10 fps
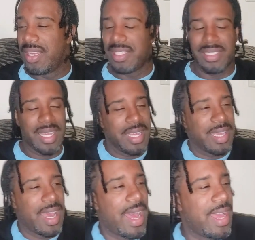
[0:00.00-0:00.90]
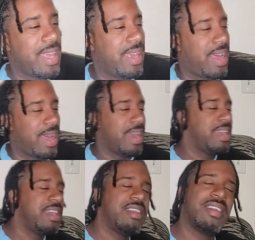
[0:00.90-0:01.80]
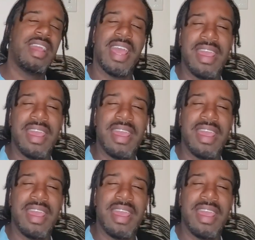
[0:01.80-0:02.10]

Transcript: It's like I I hear